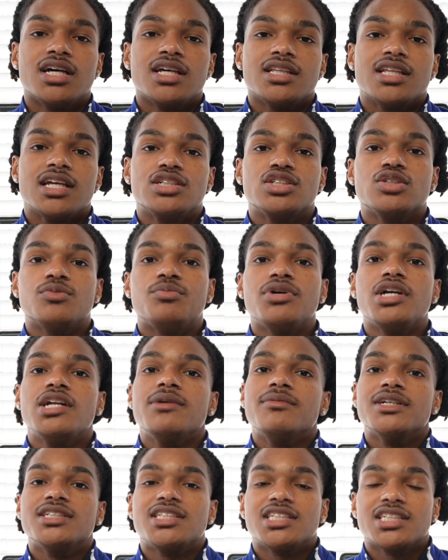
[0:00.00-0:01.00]
that you pretty
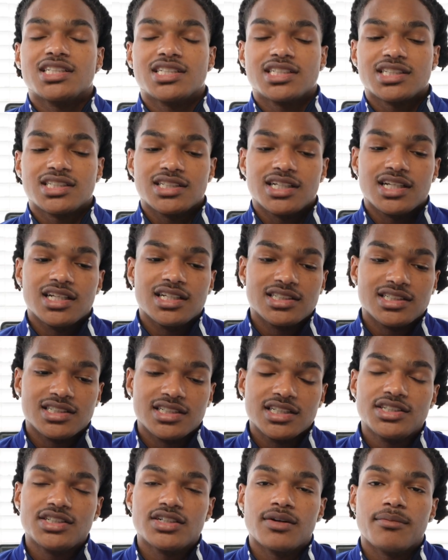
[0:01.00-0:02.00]
much just
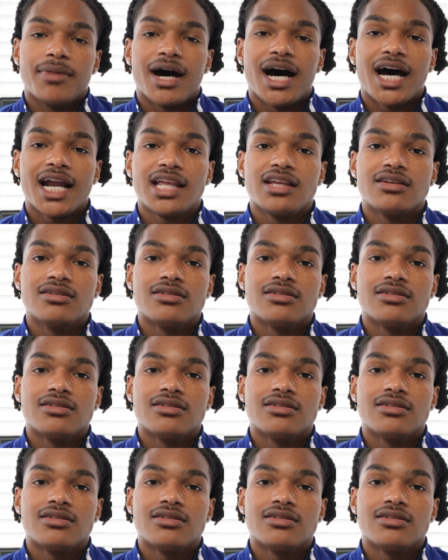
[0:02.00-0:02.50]
sit your body